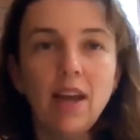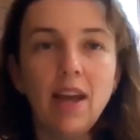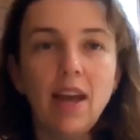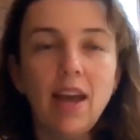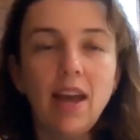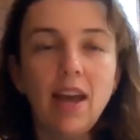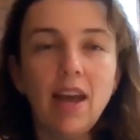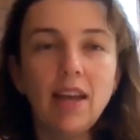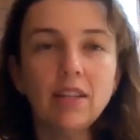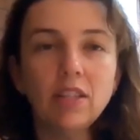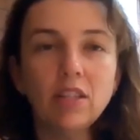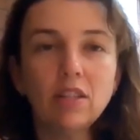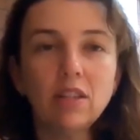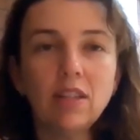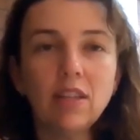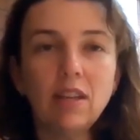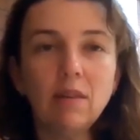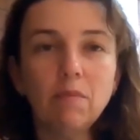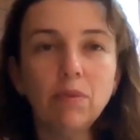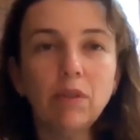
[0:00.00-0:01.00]
And so
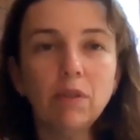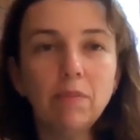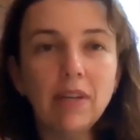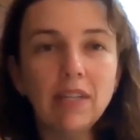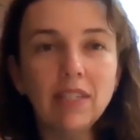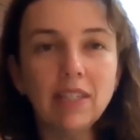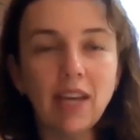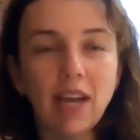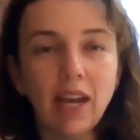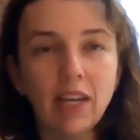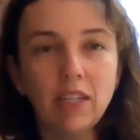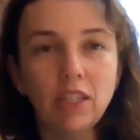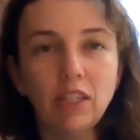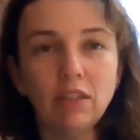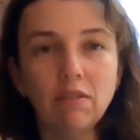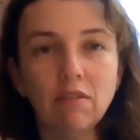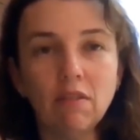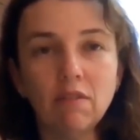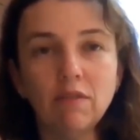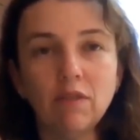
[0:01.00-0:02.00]
the
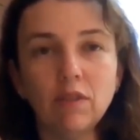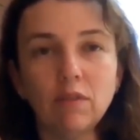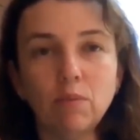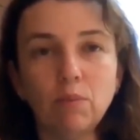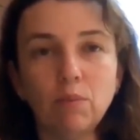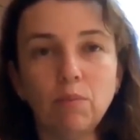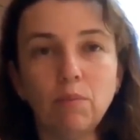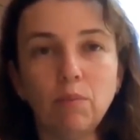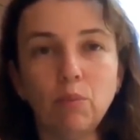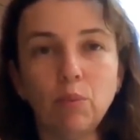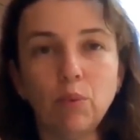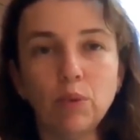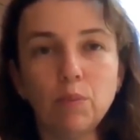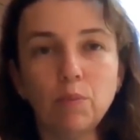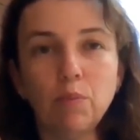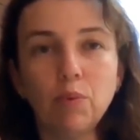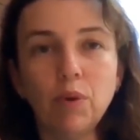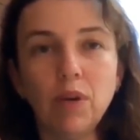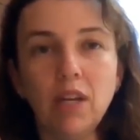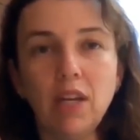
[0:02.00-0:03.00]
implementation of it was
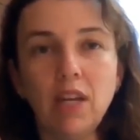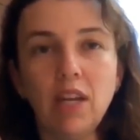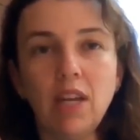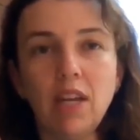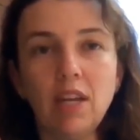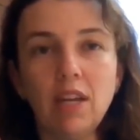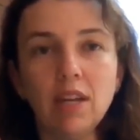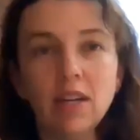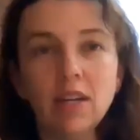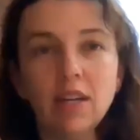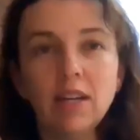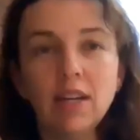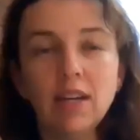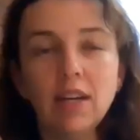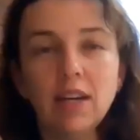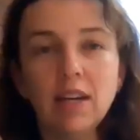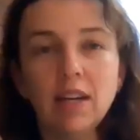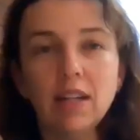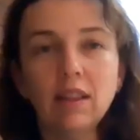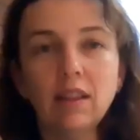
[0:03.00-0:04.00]
pretty
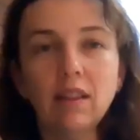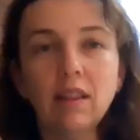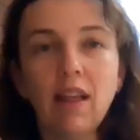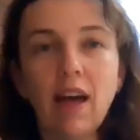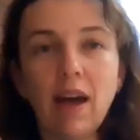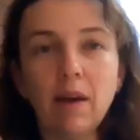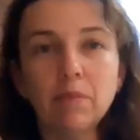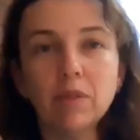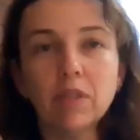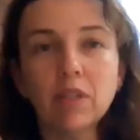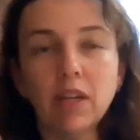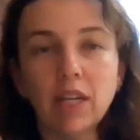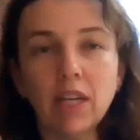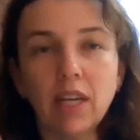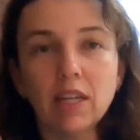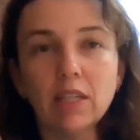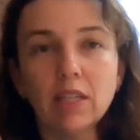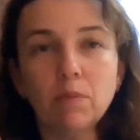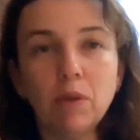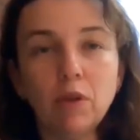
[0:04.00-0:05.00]
lapse, I
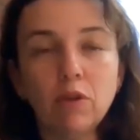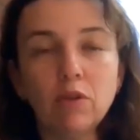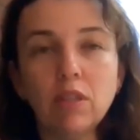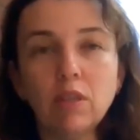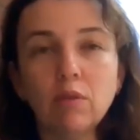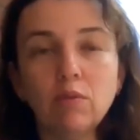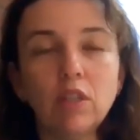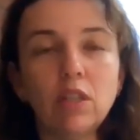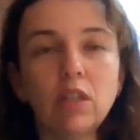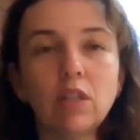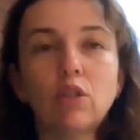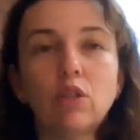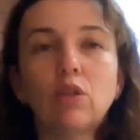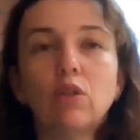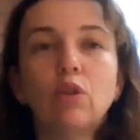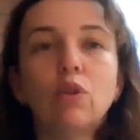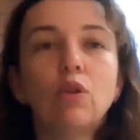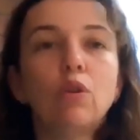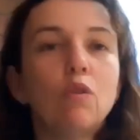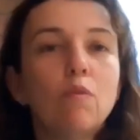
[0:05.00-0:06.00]
guess, because there was just
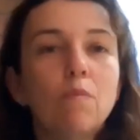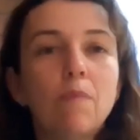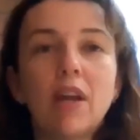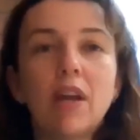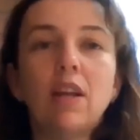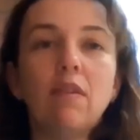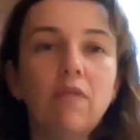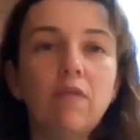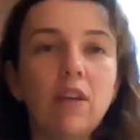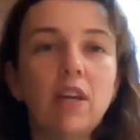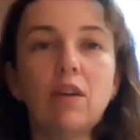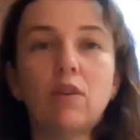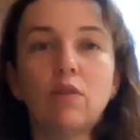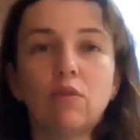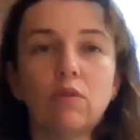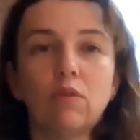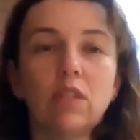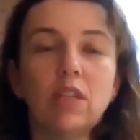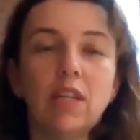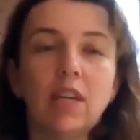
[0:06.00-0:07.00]
too many
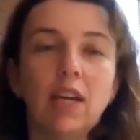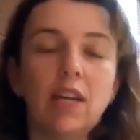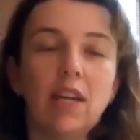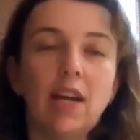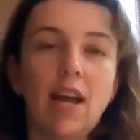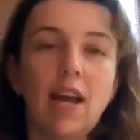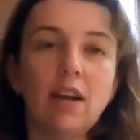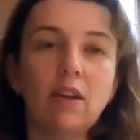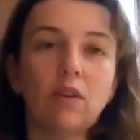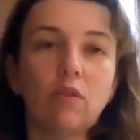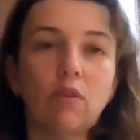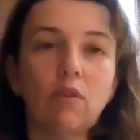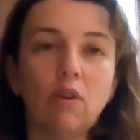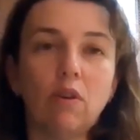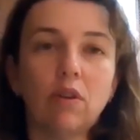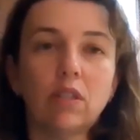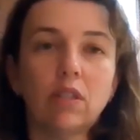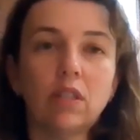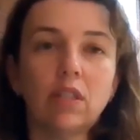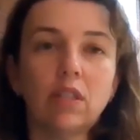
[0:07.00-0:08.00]
vehicles to get it out
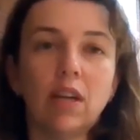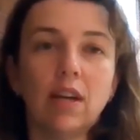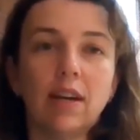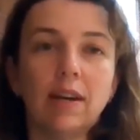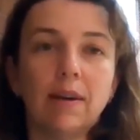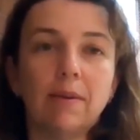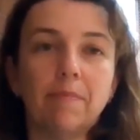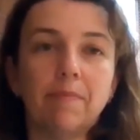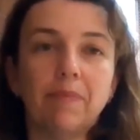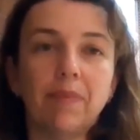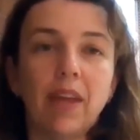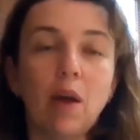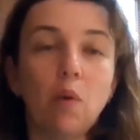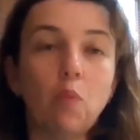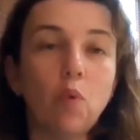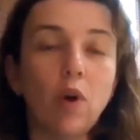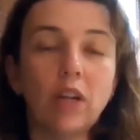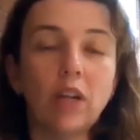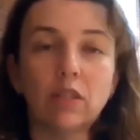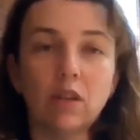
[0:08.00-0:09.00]
across at
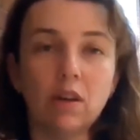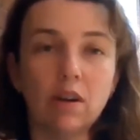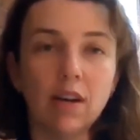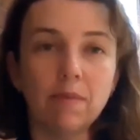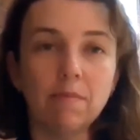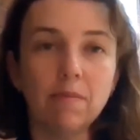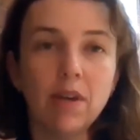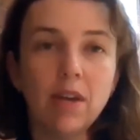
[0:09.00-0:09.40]
one time.